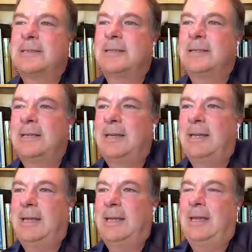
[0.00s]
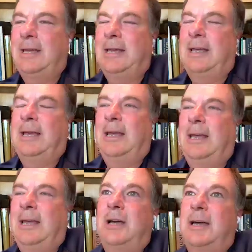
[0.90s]
That
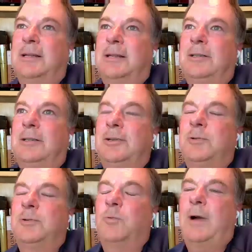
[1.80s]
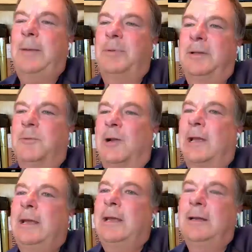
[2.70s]
should not include weaponry
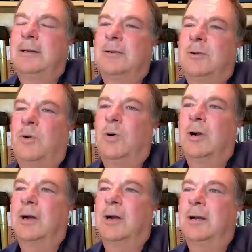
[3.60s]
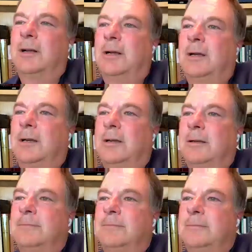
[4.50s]
or
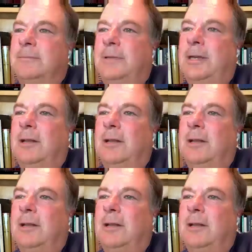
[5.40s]
anything like